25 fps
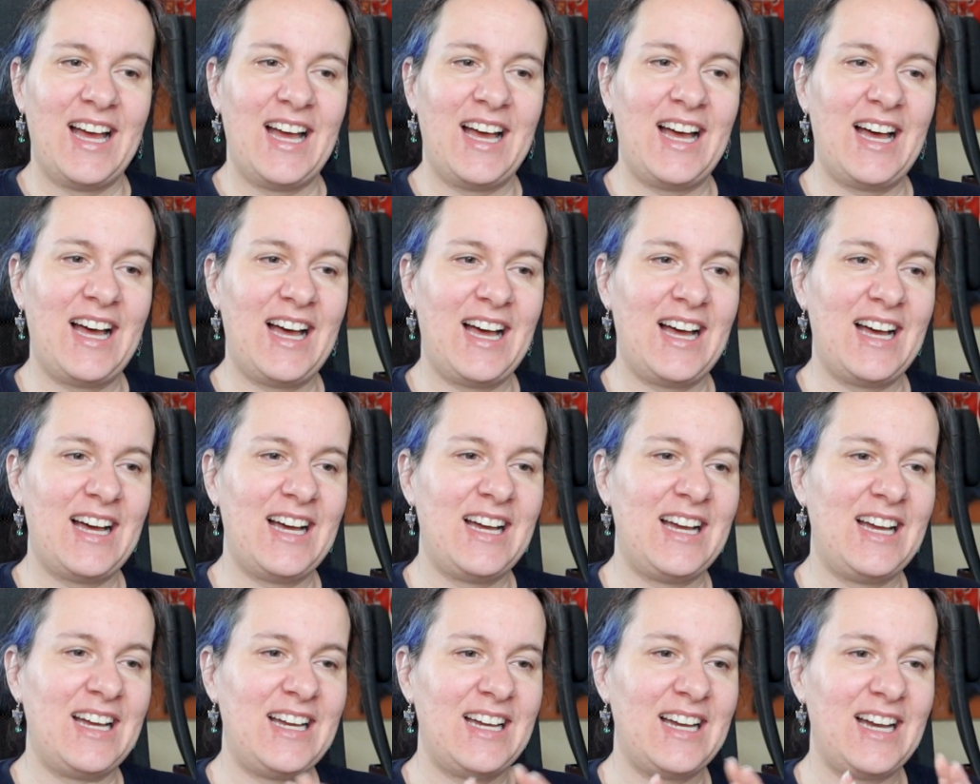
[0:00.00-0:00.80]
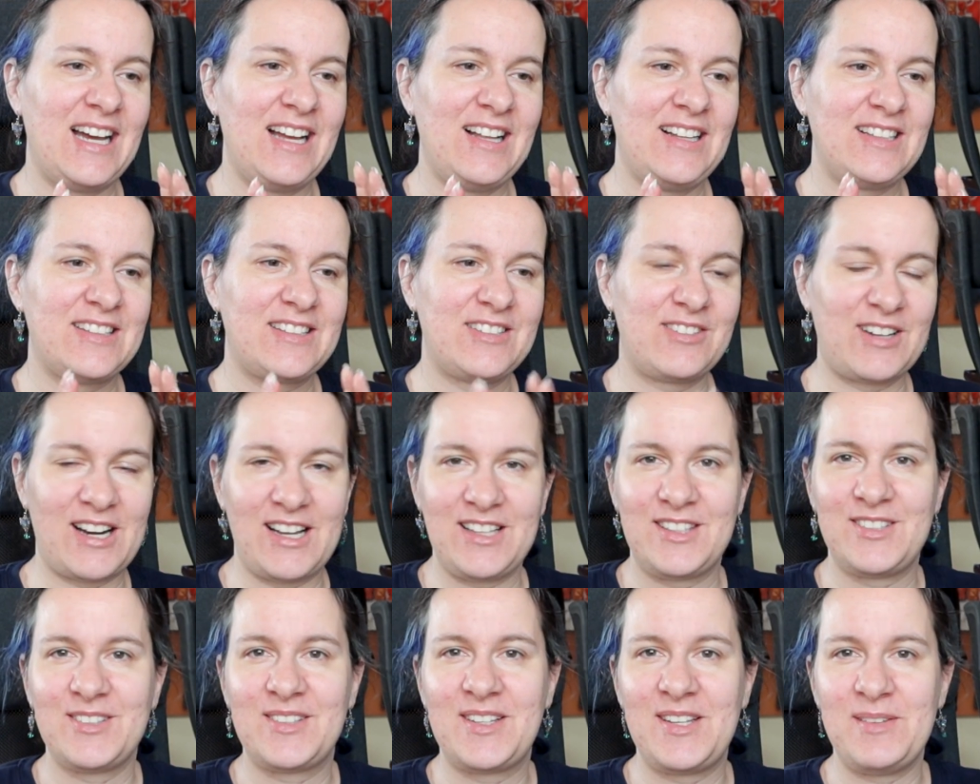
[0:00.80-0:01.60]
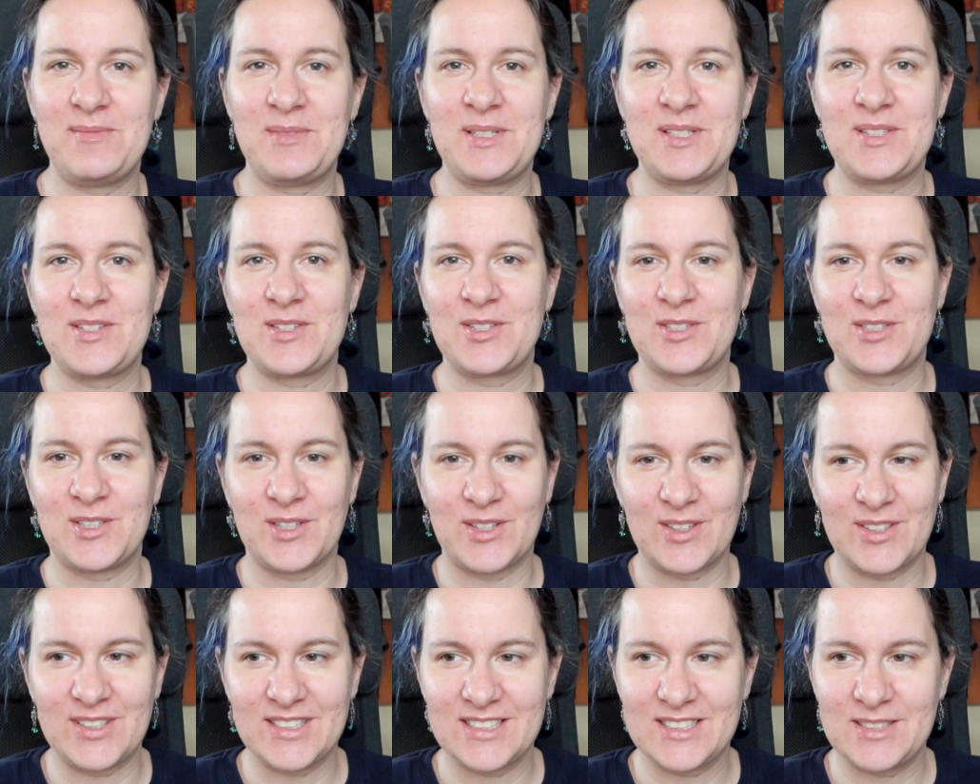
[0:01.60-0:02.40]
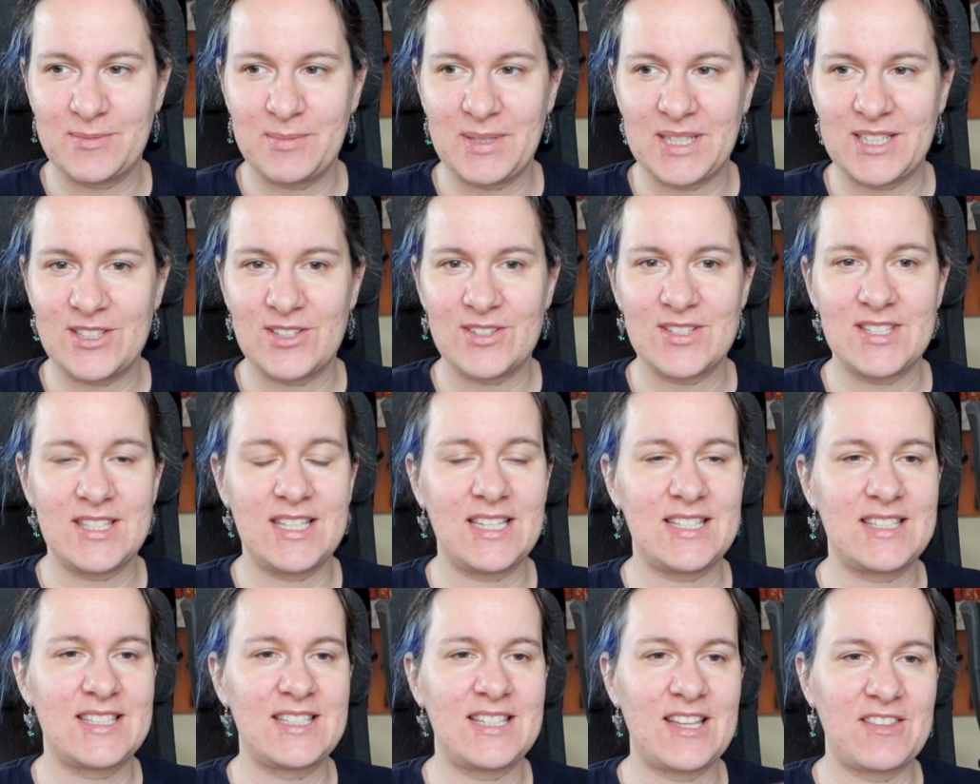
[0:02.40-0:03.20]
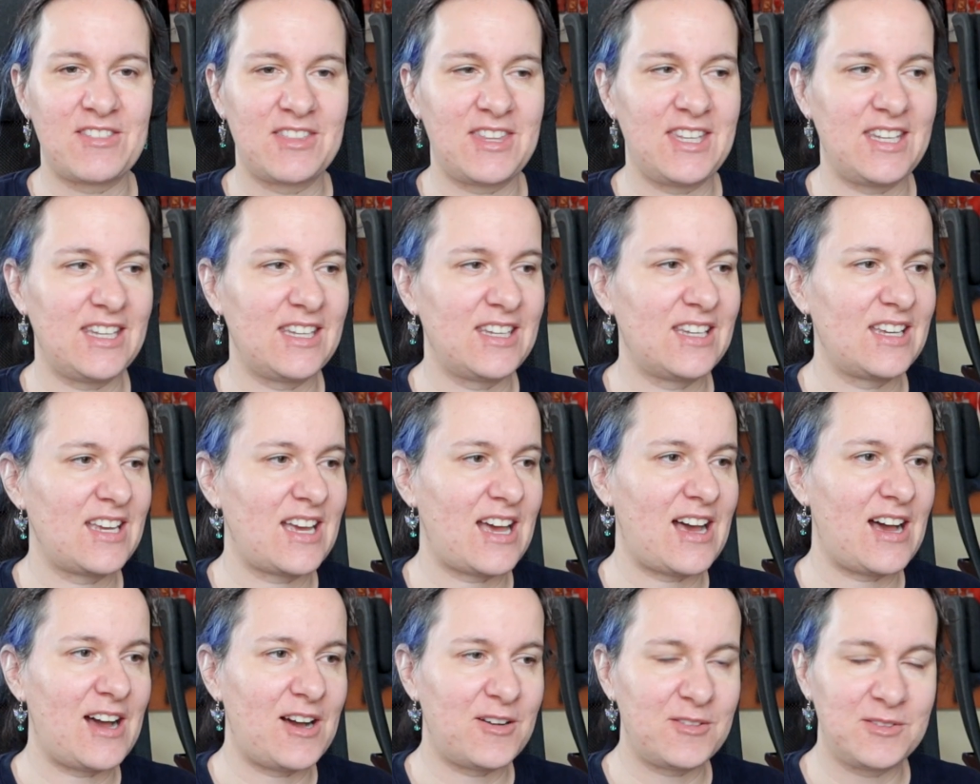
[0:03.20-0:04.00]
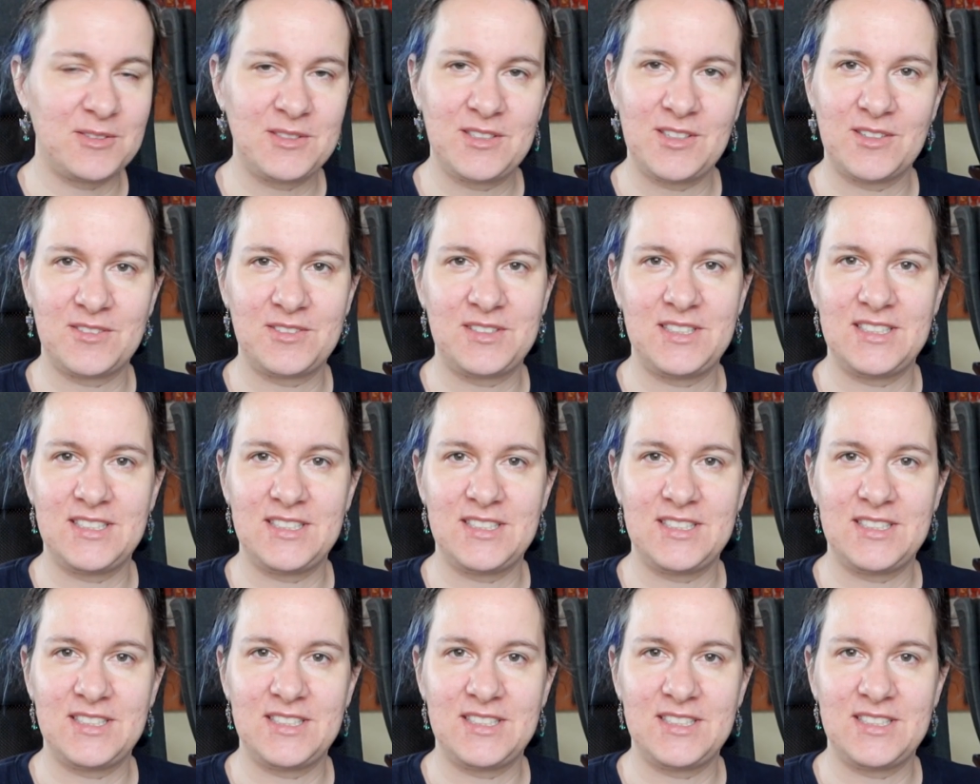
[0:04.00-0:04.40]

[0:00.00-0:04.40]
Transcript: I'll try to keep this short because that's something out of